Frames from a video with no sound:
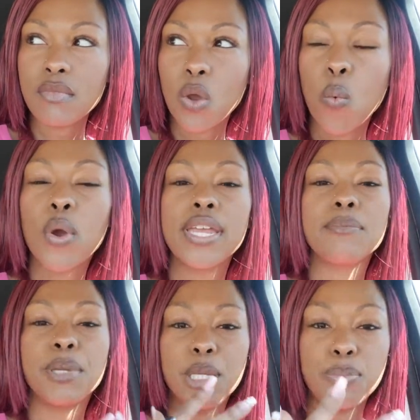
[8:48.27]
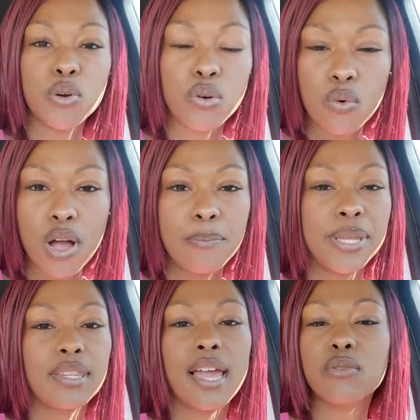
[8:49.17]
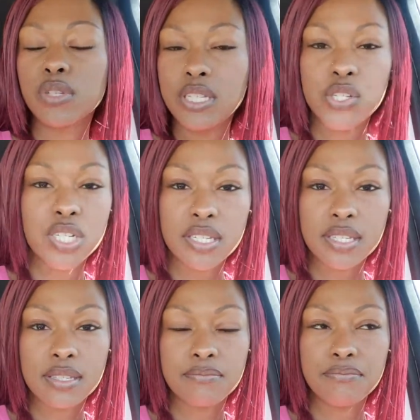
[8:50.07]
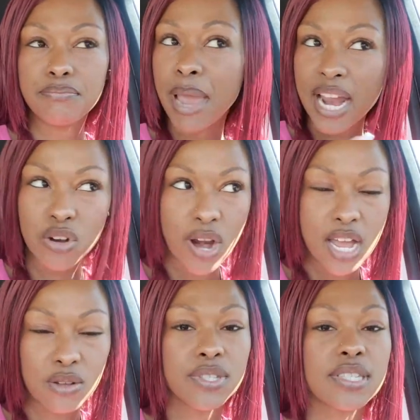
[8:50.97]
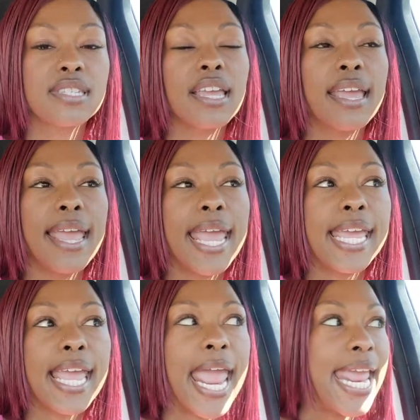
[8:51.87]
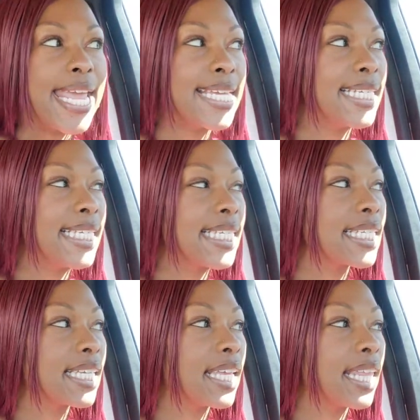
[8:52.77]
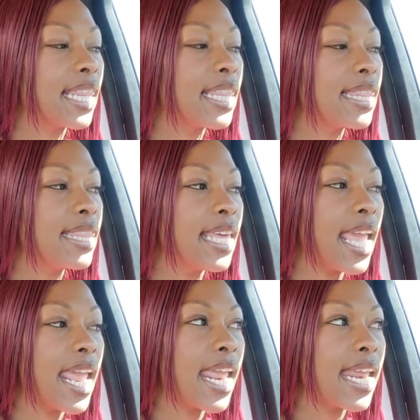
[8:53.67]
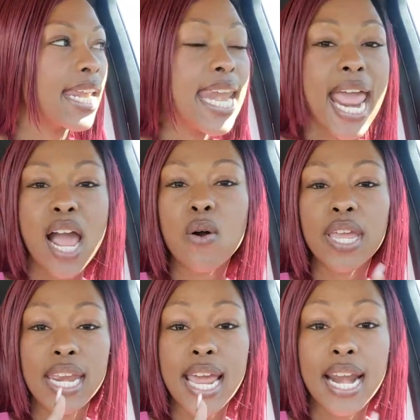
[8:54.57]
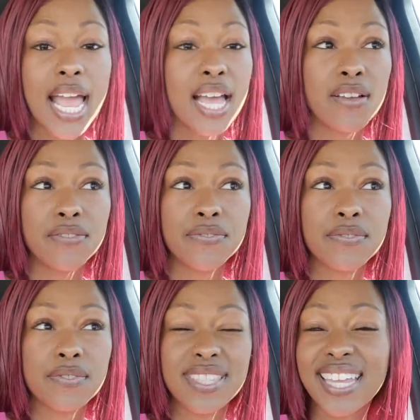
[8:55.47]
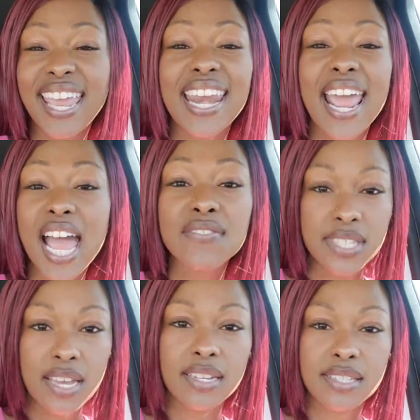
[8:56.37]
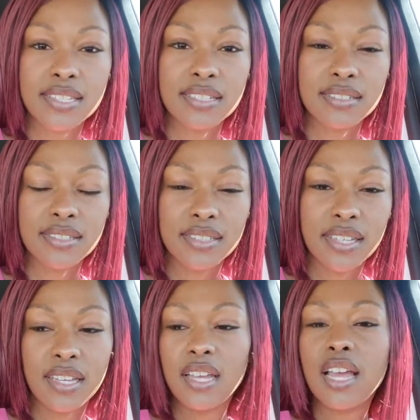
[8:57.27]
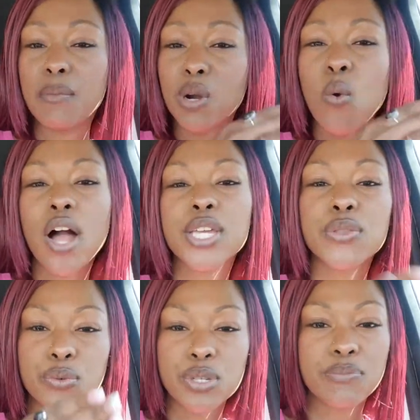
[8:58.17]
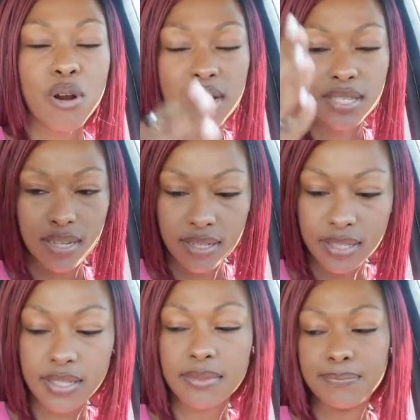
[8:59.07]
when people grow up in like religious backgrounds and they now can't have sex. I'm going to walk you through this process